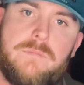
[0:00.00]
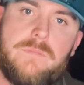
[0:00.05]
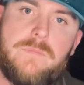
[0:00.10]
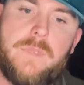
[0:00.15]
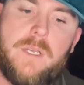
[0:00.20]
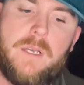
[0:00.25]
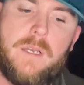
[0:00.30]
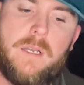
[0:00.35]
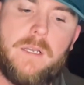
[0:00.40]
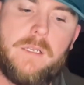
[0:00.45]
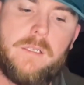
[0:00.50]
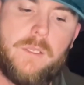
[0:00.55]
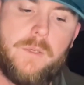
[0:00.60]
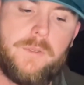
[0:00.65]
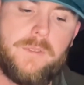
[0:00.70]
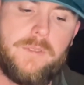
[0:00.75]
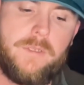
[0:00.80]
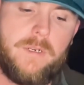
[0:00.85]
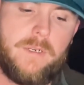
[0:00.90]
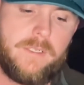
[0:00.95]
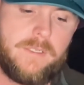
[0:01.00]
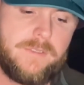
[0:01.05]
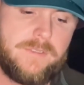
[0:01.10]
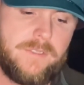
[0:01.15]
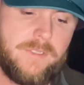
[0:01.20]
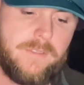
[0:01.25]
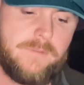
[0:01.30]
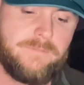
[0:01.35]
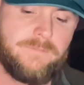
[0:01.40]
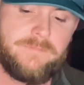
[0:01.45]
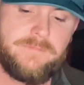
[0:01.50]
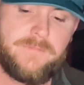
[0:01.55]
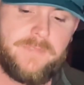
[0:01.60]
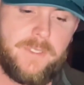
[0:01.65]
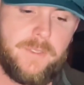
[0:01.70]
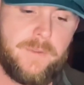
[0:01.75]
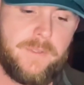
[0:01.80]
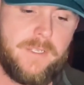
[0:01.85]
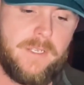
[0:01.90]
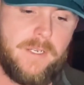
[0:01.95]
glow in the dark. So
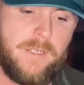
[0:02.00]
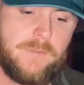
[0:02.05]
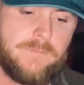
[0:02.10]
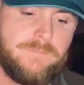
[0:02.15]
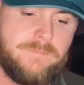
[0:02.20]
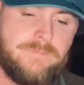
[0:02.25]
there we go.